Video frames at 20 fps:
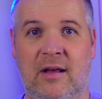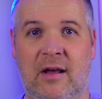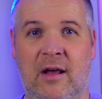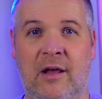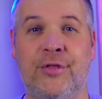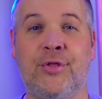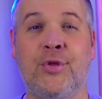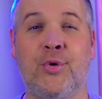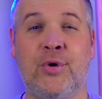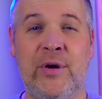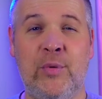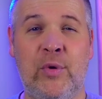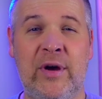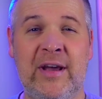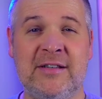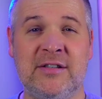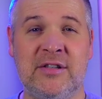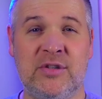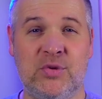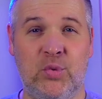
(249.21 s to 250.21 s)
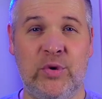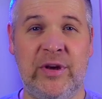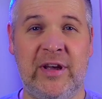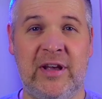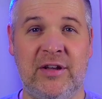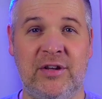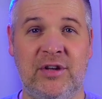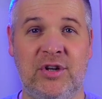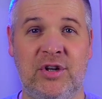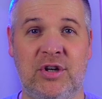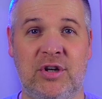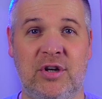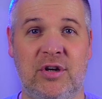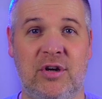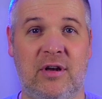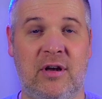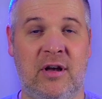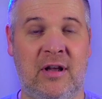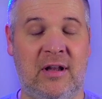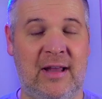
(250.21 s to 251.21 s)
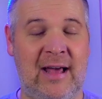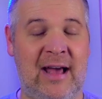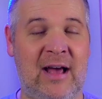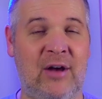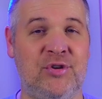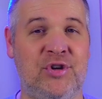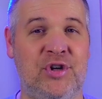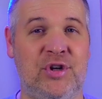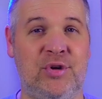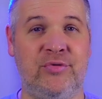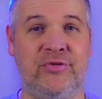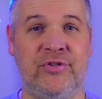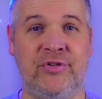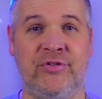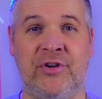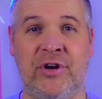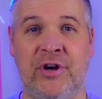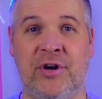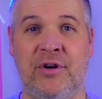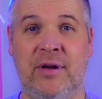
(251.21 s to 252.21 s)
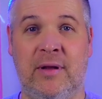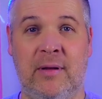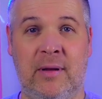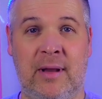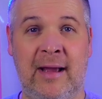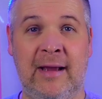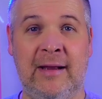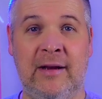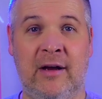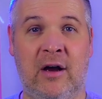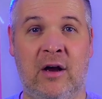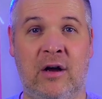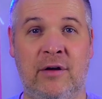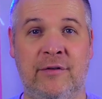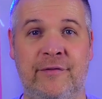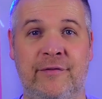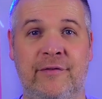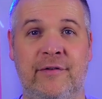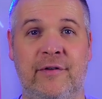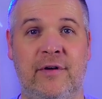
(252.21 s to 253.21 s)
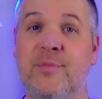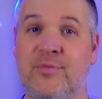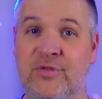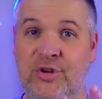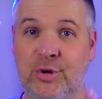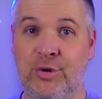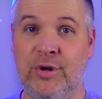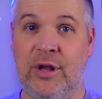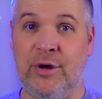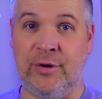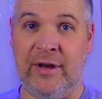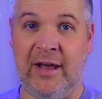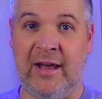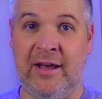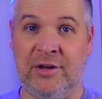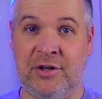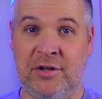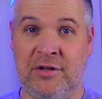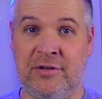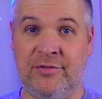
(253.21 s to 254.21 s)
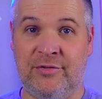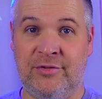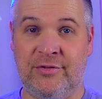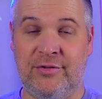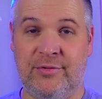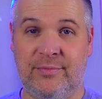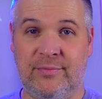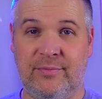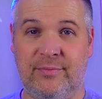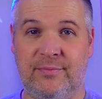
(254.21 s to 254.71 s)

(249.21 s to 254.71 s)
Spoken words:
A 3-way switch allows you to turn a light off from 2 locations.